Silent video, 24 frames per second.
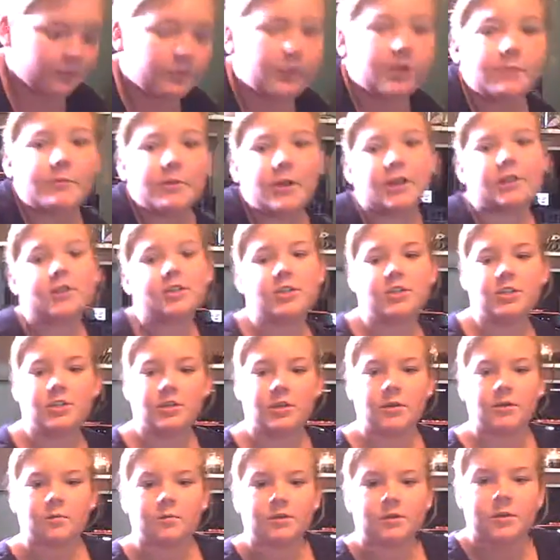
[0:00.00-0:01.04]
pretty much,
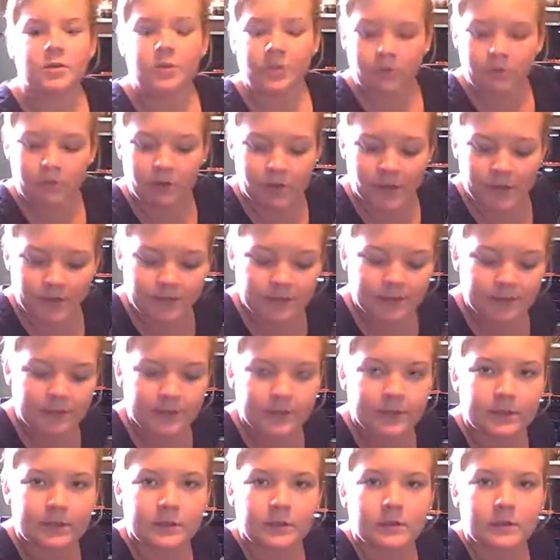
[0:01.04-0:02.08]
I'll show you guys.